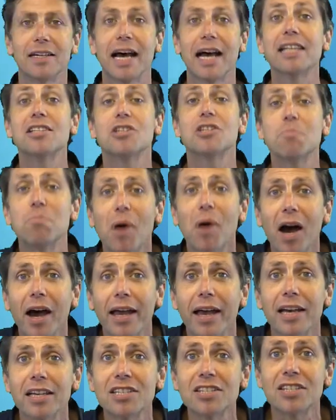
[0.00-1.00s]
And
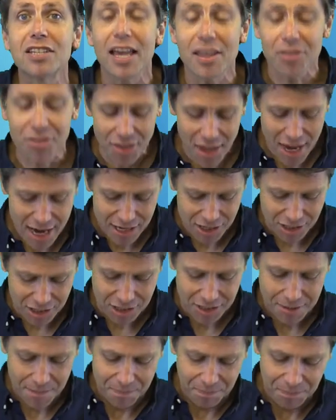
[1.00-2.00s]
Tobiah said this